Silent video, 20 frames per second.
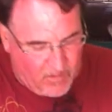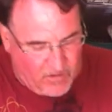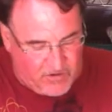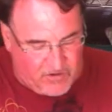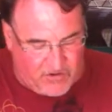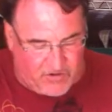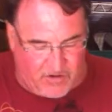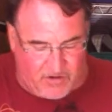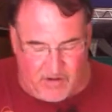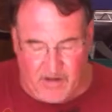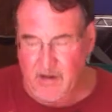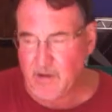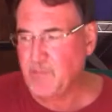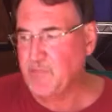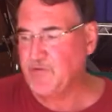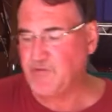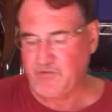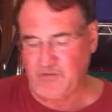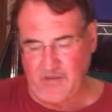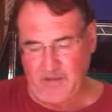It should
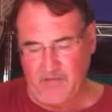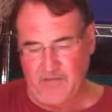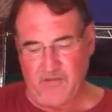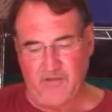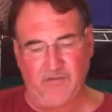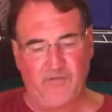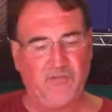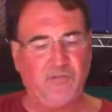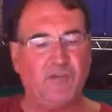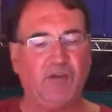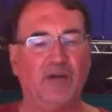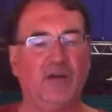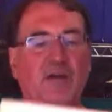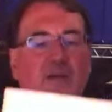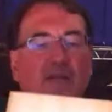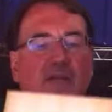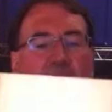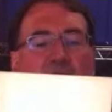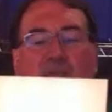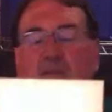help us get this
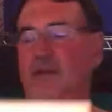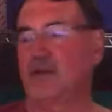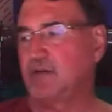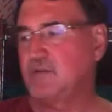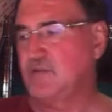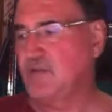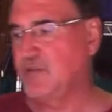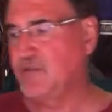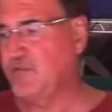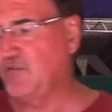down to